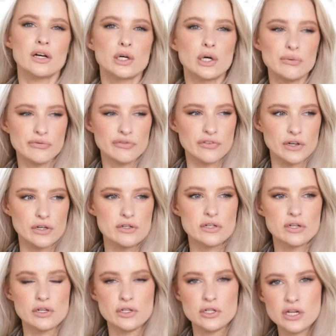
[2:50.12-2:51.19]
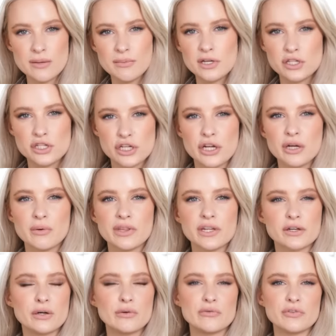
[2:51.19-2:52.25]
Comfort, Jimmy Choo on
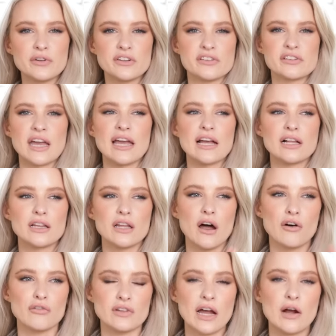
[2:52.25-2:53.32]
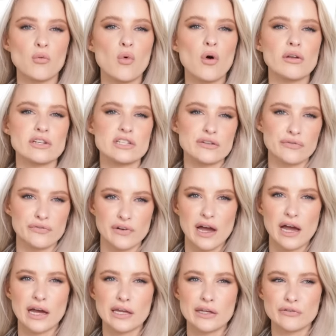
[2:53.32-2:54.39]
the comfort scale of like one to
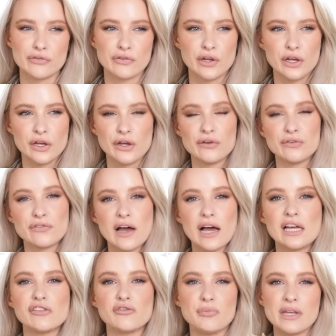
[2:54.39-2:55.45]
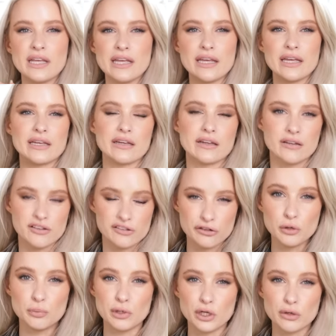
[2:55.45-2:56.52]
five. Five being
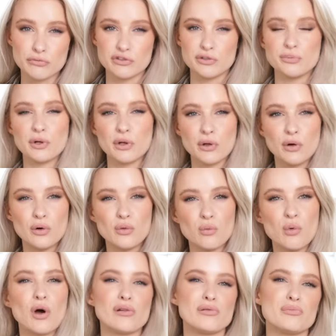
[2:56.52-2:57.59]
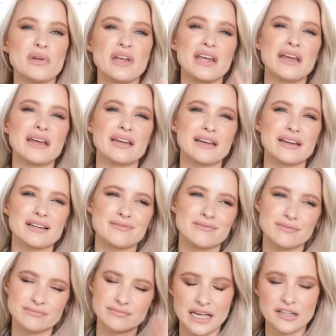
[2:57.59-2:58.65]
super comfortable, one being
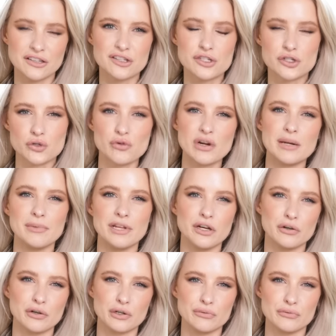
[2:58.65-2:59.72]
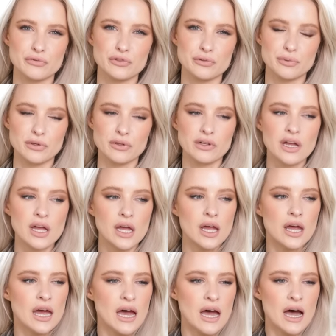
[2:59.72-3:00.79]
extremely uncomfortable.
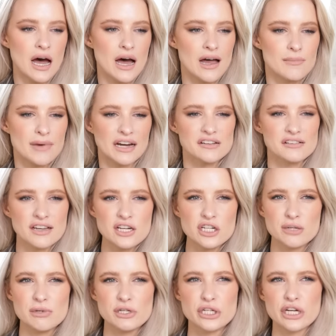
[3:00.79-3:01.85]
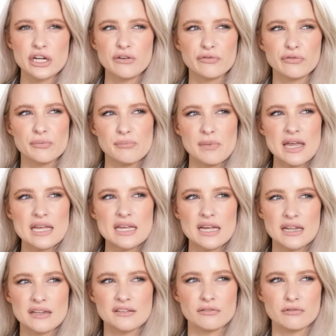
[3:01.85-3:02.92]
Um, I'd say Jimmy Choo for
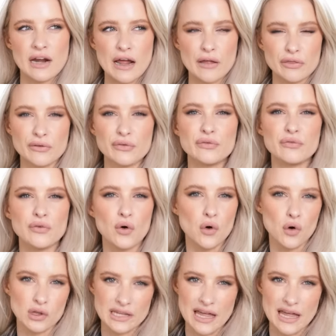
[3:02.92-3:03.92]
me is around the four